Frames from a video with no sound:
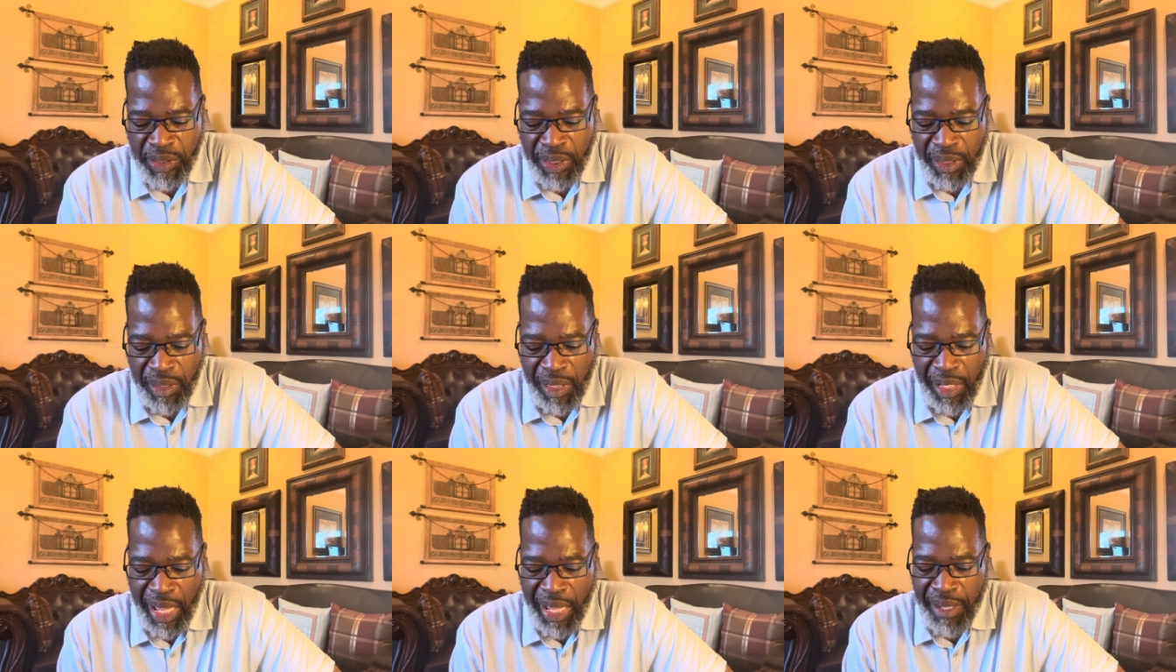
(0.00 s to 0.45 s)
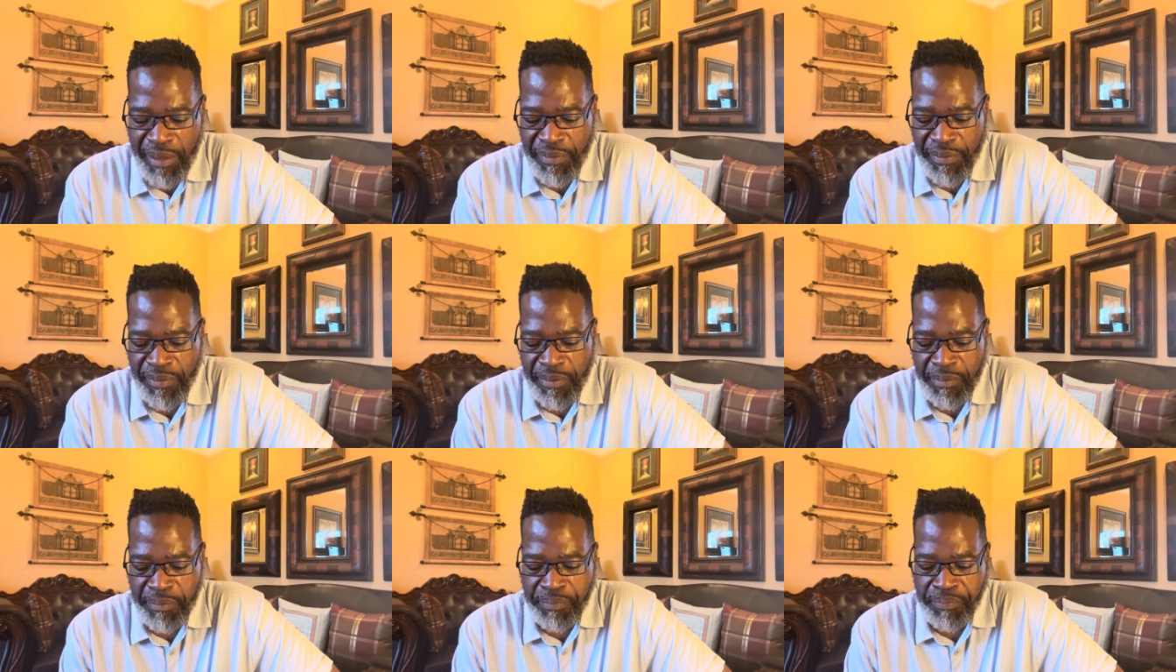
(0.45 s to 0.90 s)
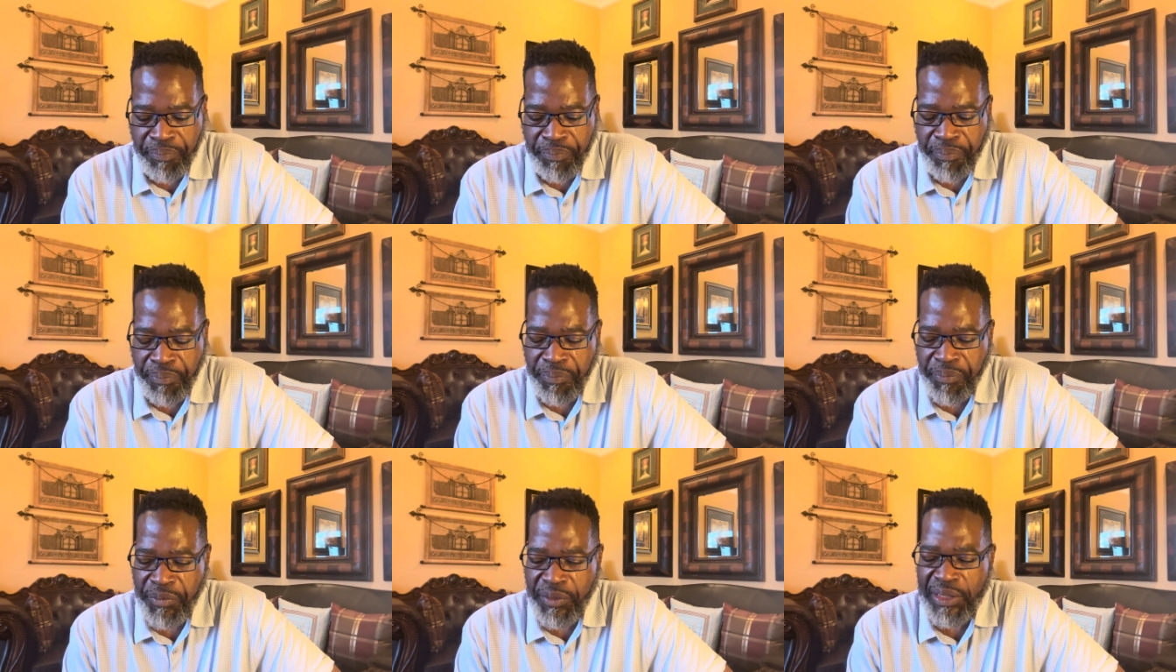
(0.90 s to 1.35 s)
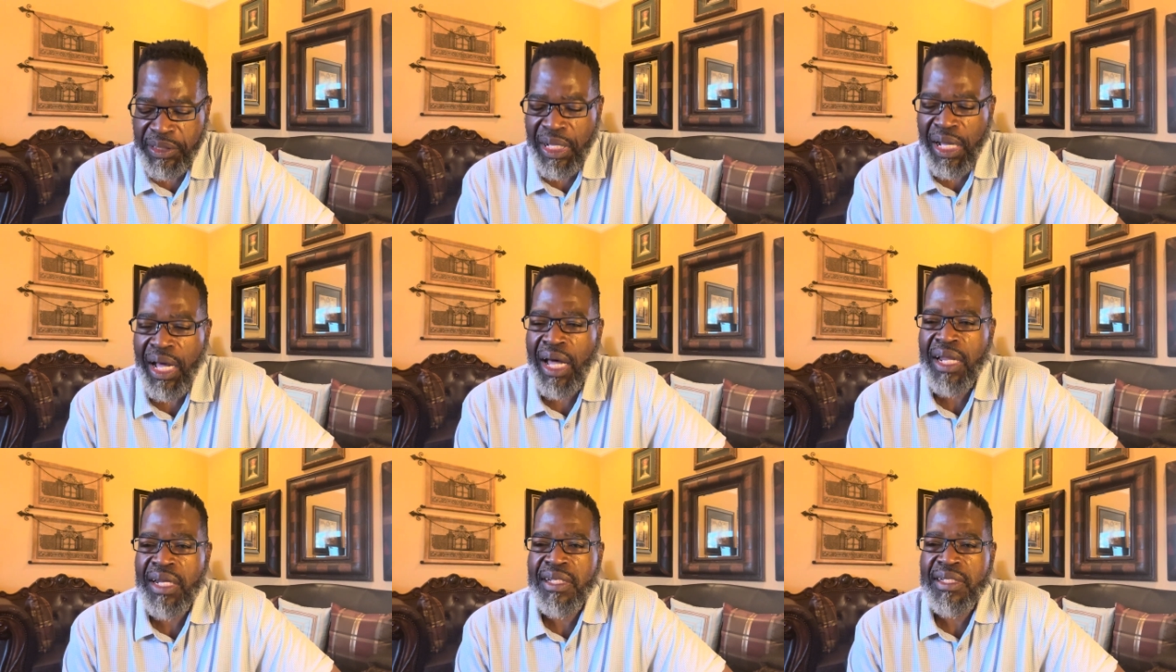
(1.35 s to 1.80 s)
Life
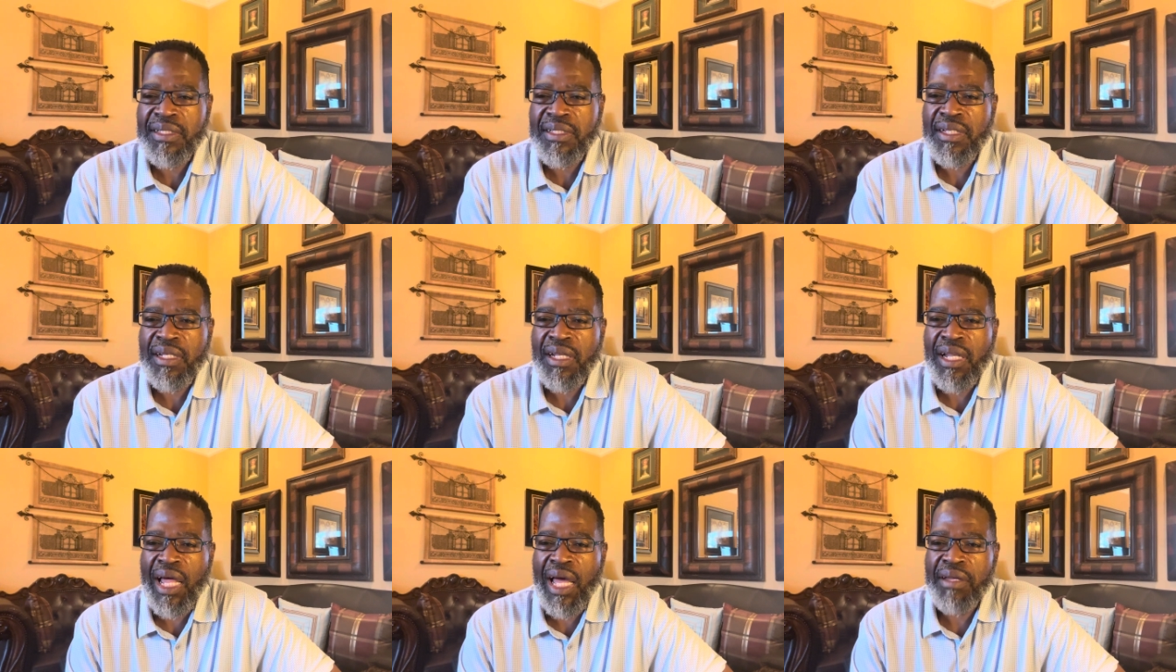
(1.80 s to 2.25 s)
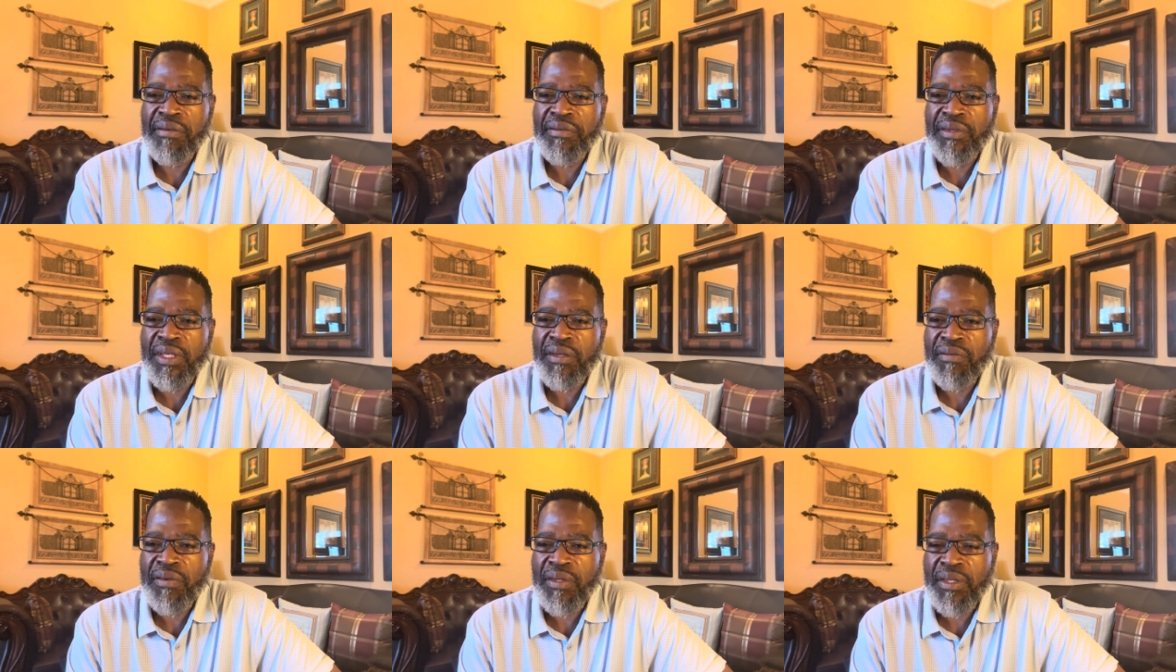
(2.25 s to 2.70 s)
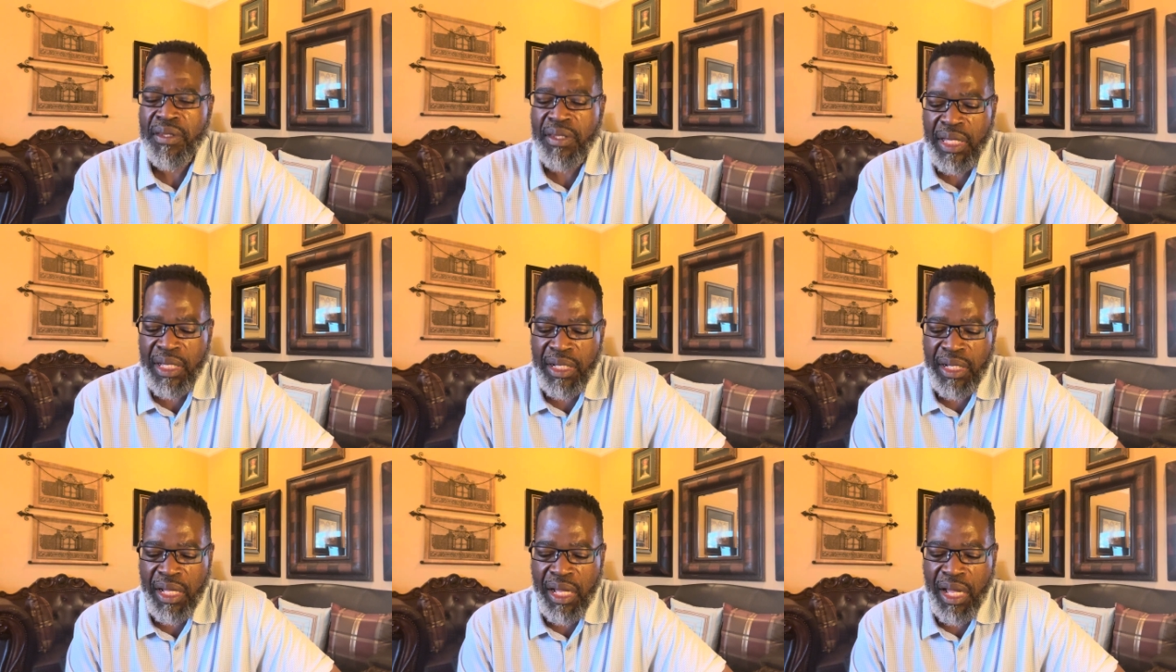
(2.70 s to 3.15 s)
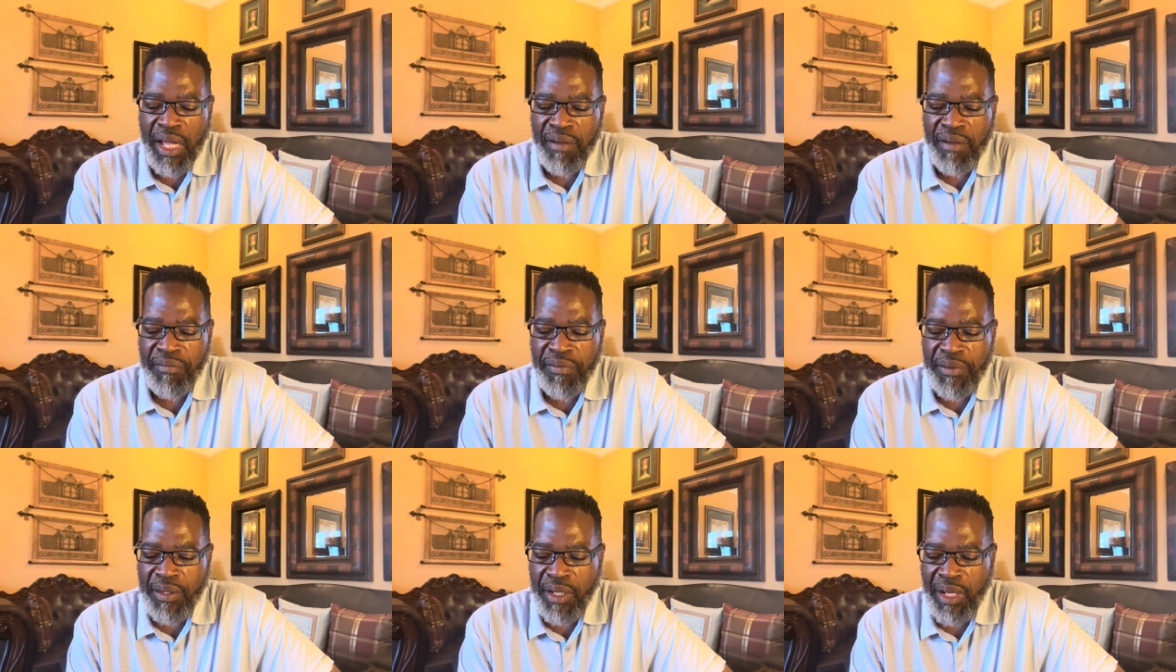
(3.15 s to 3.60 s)
God is the life giver. Thank God
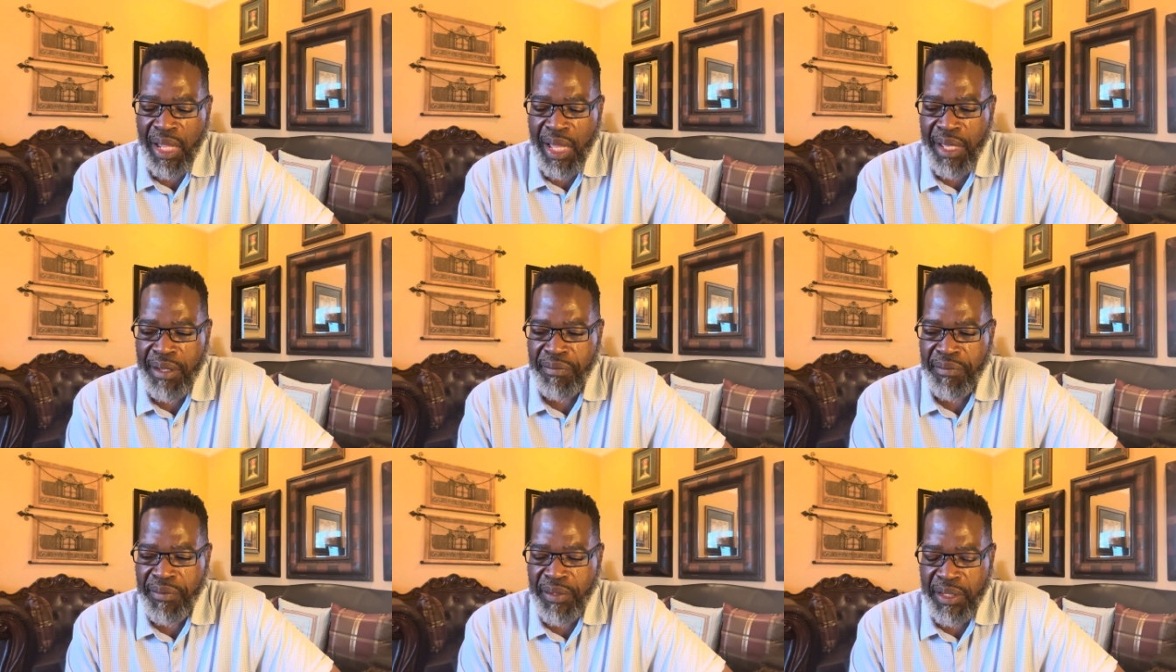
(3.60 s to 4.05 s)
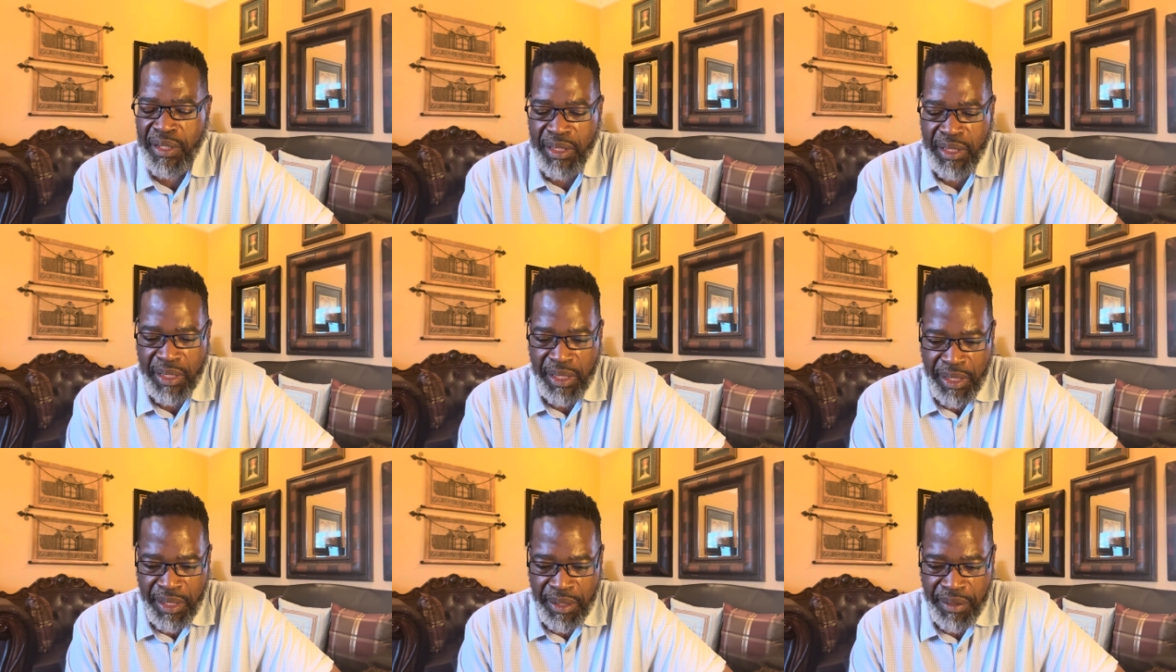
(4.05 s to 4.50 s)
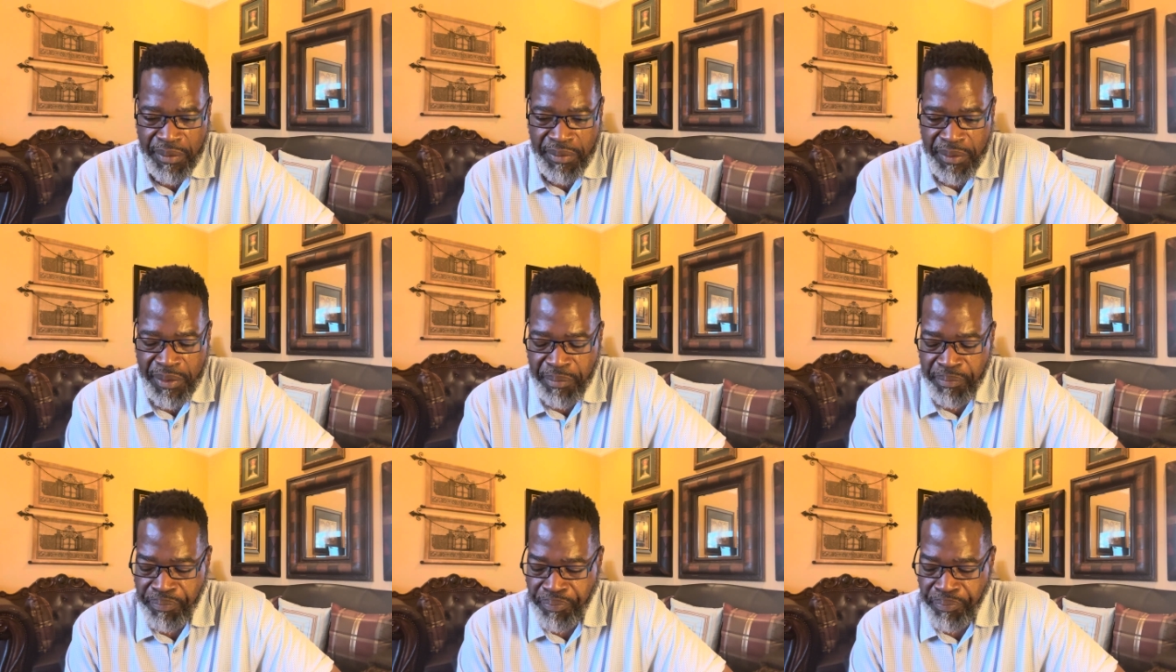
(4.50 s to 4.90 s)
for the life that he gives